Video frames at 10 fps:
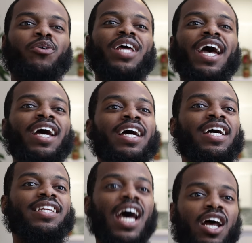No, Dad.
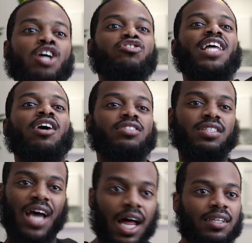Not
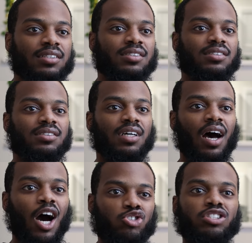$100,000.
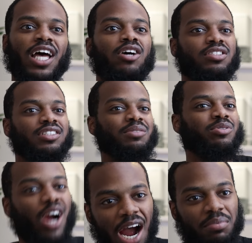$100,000
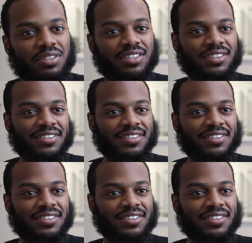subscribers.